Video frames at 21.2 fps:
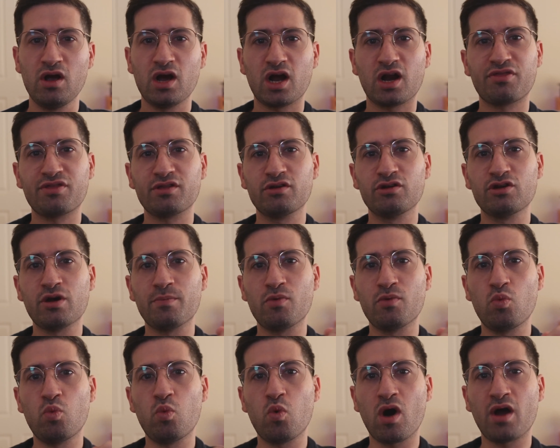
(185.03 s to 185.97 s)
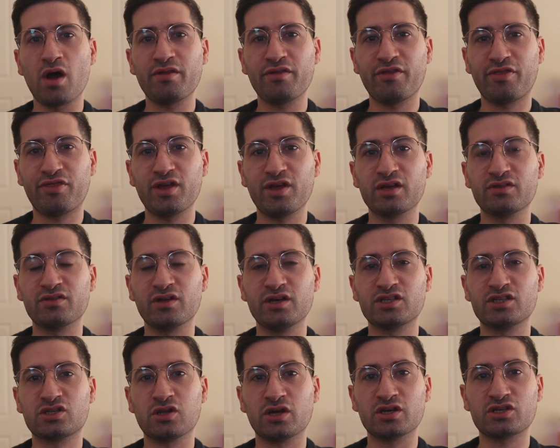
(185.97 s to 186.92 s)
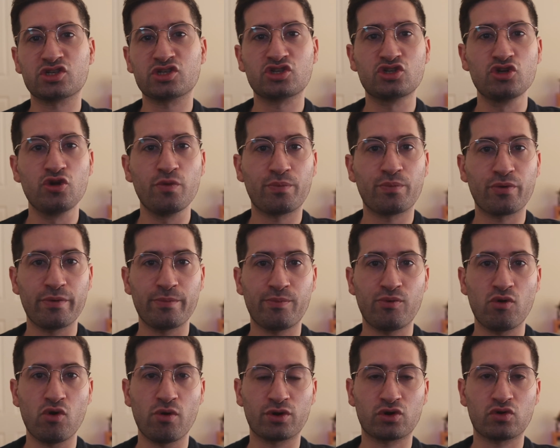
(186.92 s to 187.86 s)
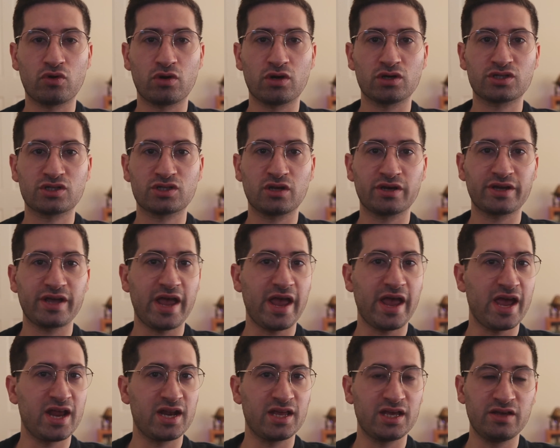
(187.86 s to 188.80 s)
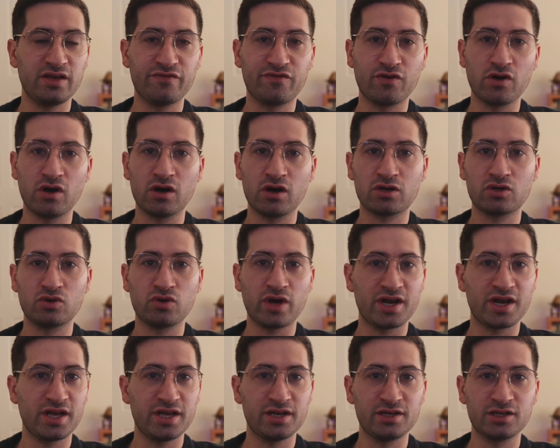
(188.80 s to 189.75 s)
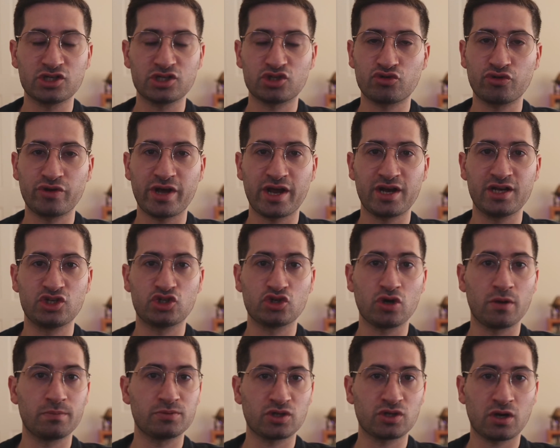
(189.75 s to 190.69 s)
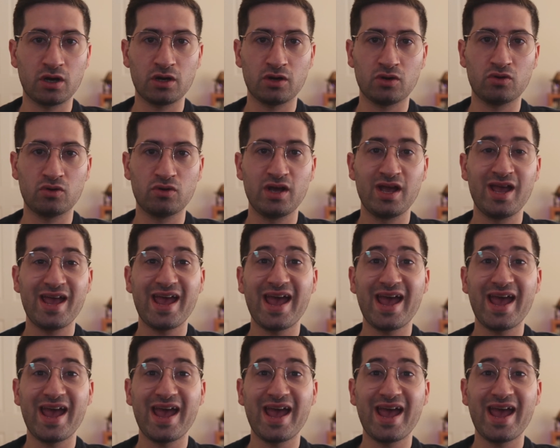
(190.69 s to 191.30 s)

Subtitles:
I think the number one thing that is like super important across like any vertical, any industry, any job title,